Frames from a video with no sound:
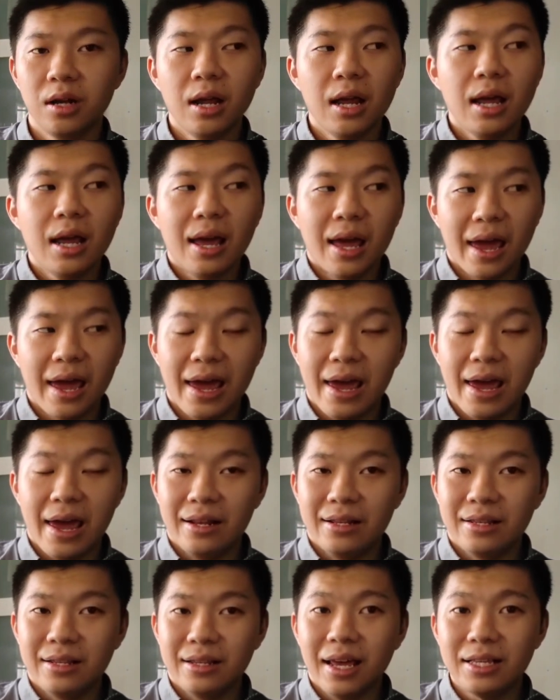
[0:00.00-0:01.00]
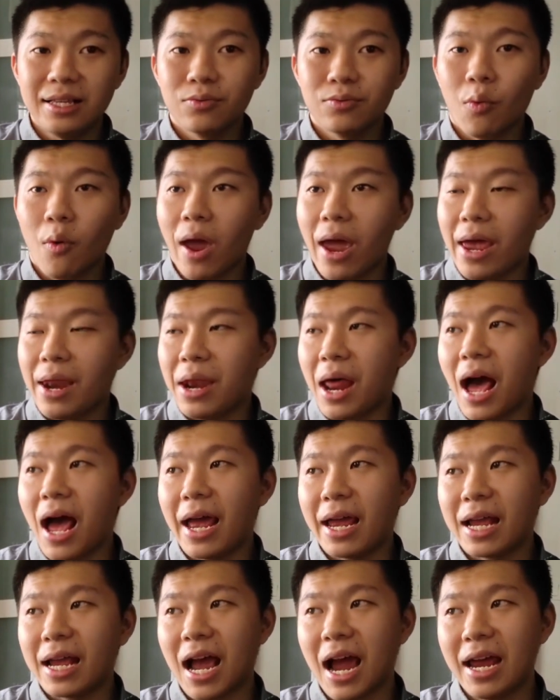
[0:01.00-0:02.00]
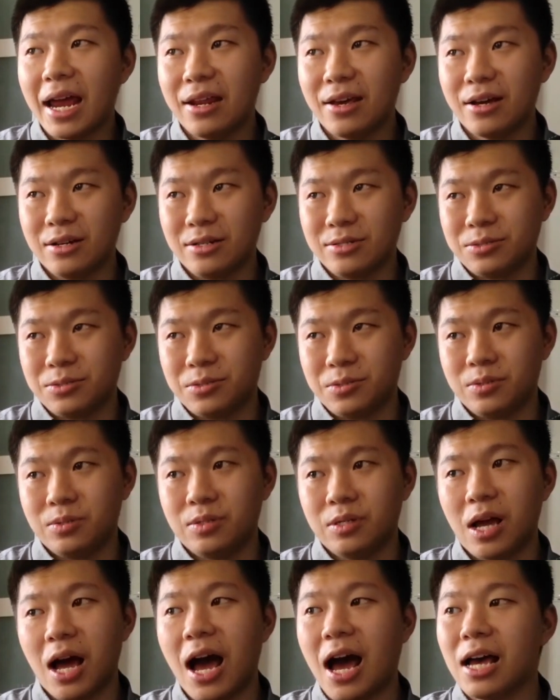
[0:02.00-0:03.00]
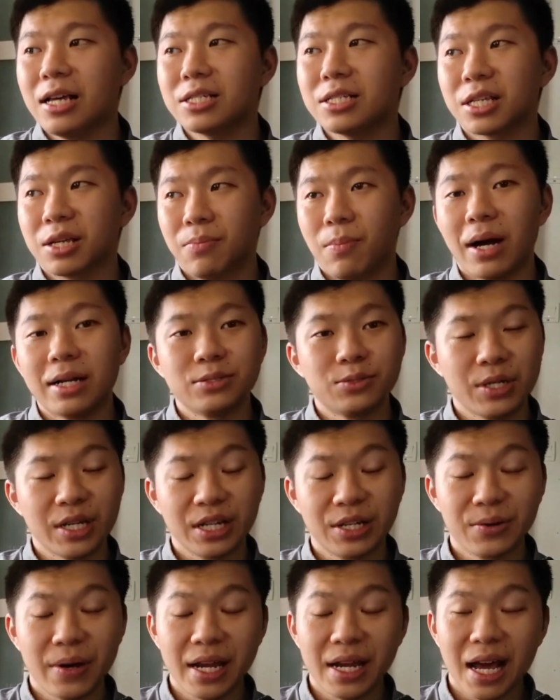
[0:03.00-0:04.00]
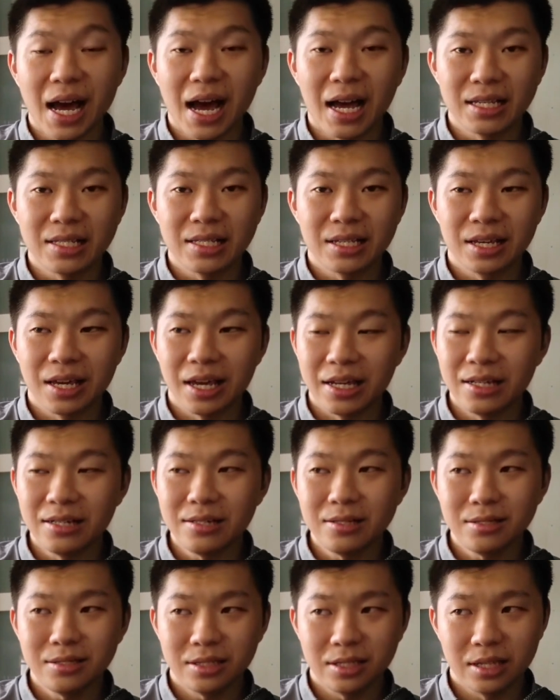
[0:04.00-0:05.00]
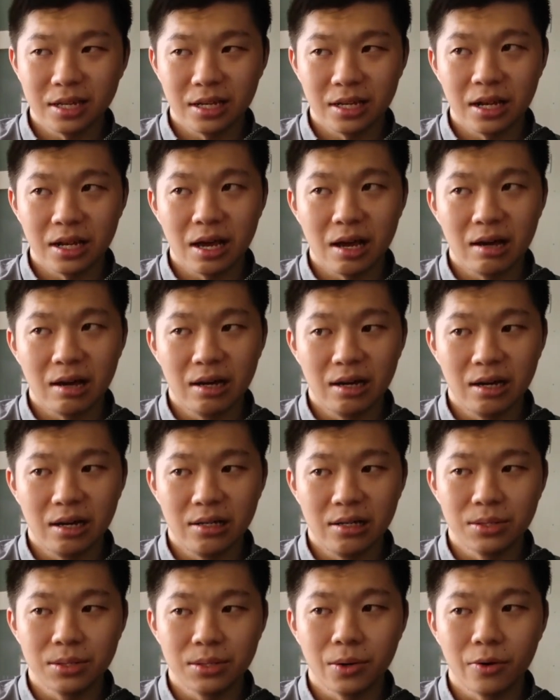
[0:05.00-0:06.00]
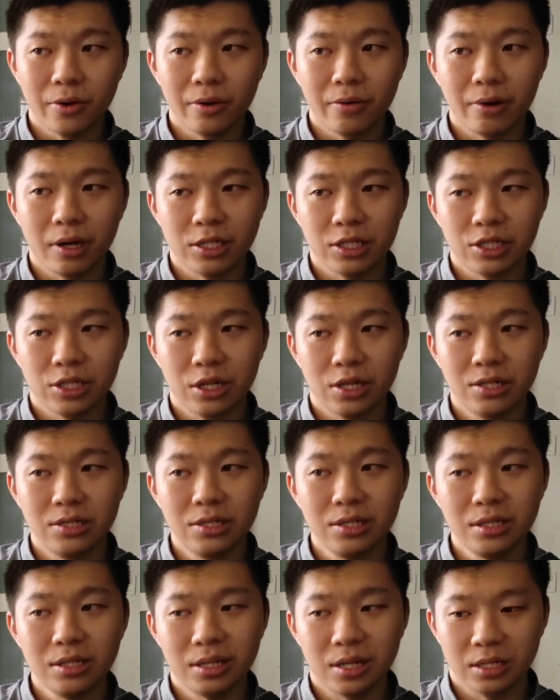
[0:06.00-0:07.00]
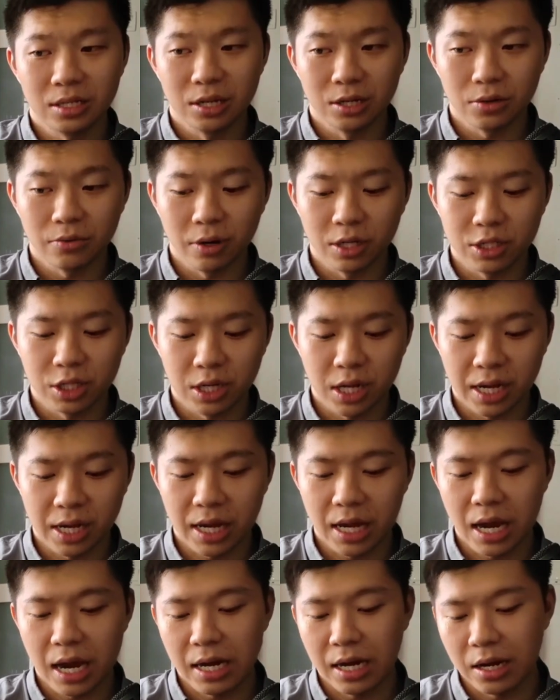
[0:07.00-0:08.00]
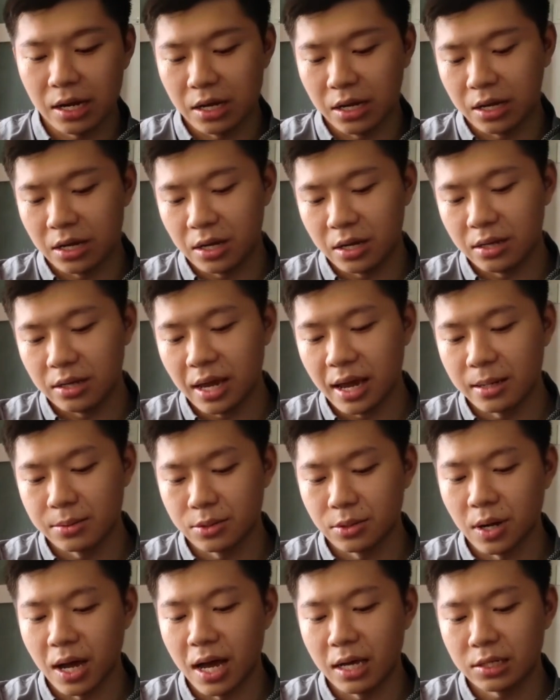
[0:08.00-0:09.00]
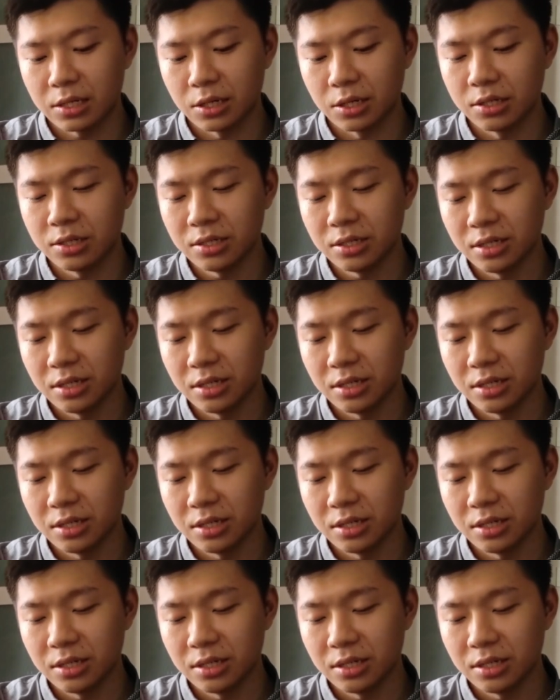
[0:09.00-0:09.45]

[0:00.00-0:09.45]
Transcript: And that's when I kind of ask, but regret asking that the following question, the third question I kind of have to ask her.